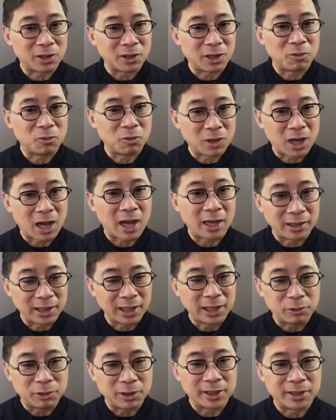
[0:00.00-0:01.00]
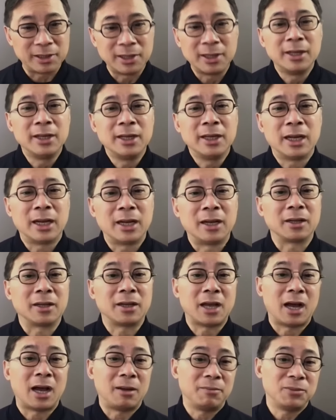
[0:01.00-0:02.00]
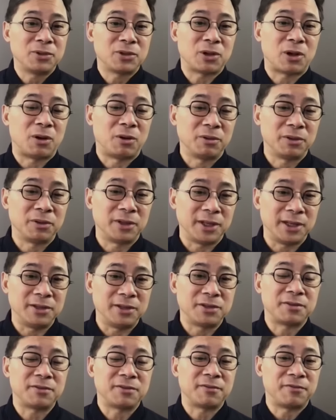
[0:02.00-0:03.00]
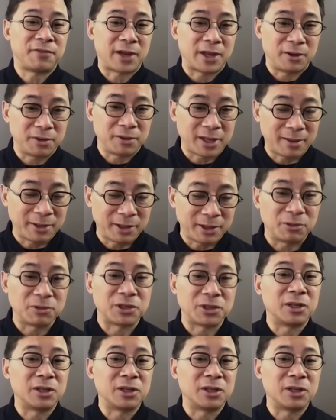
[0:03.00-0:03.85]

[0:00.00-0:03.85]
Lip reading: So when you sip straight tea, the catechins go right in,